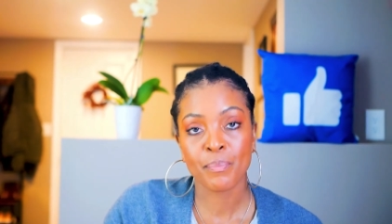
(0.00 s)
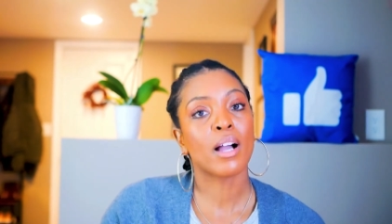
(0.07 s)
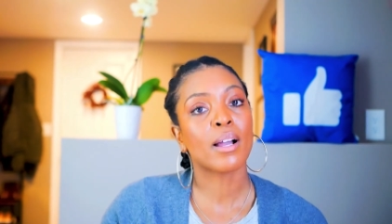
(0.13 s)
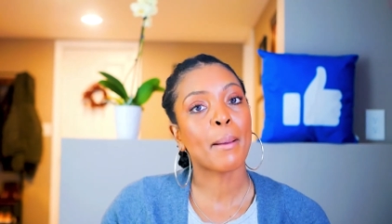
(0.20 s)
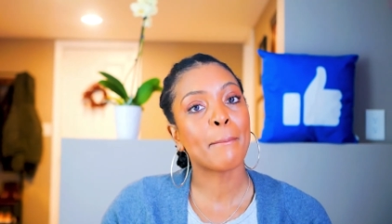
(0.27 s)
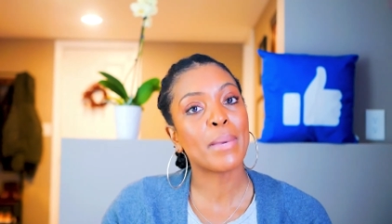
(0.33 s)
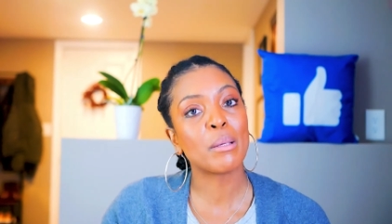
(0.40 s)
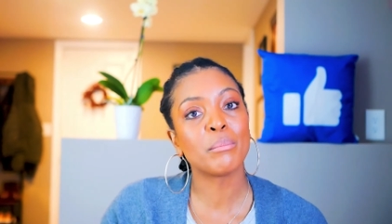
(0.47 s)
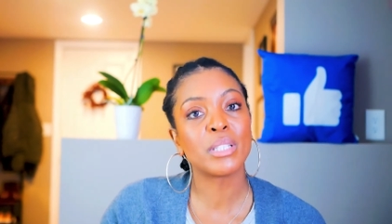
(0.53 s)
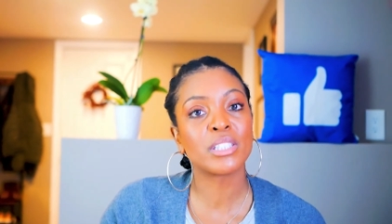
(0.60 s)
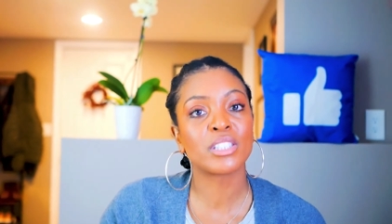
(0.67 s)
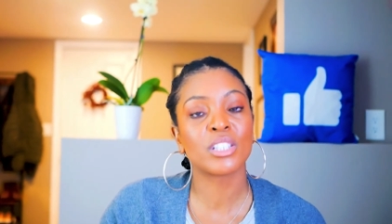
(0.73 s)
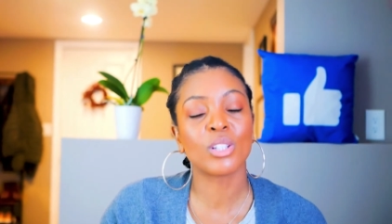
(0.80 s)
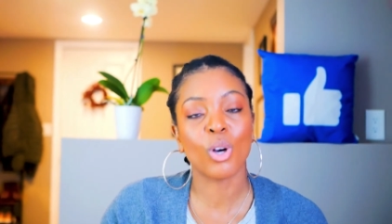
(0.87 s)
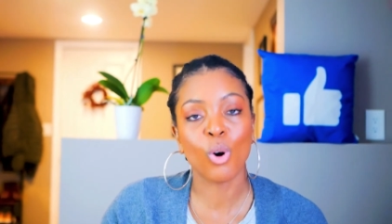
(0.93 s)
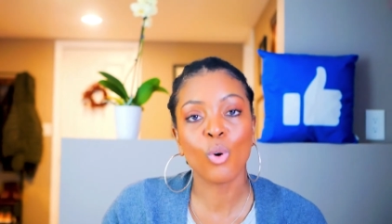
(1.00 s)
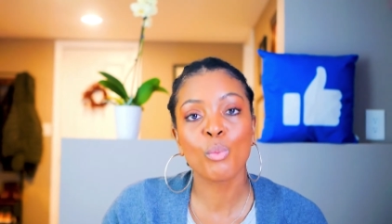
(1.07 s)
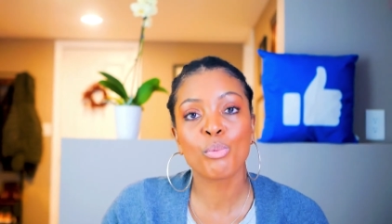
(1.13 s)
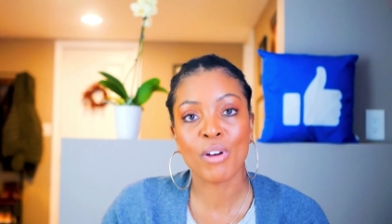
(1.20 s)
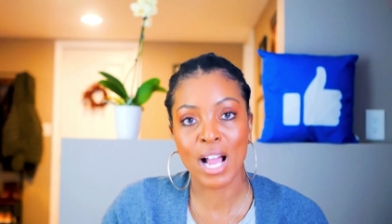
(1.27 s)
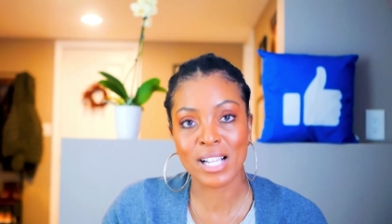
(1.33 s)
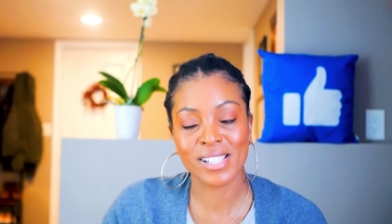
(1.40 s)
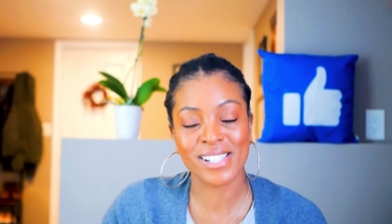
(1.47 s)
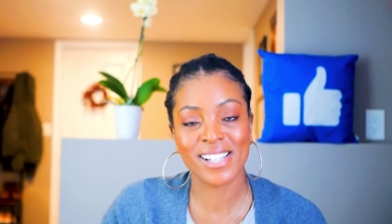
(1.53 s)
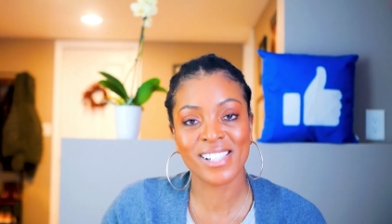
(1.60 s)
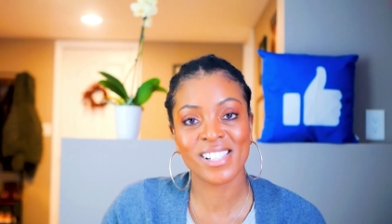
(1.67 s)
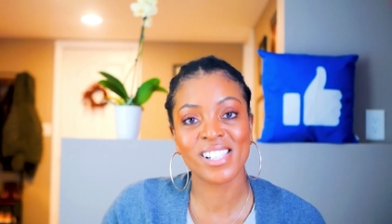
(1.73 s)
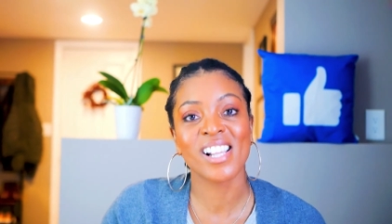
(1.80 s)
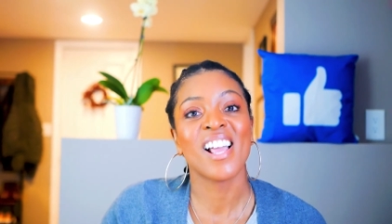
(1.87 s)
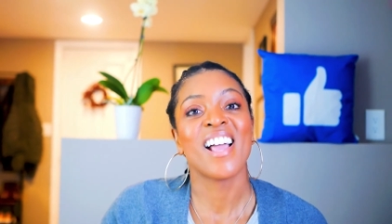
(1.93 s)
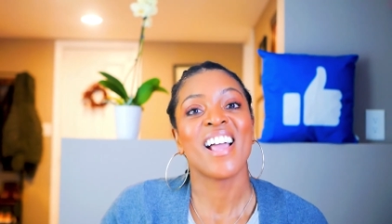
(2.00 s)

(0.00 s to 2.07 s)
a commitment to the whole process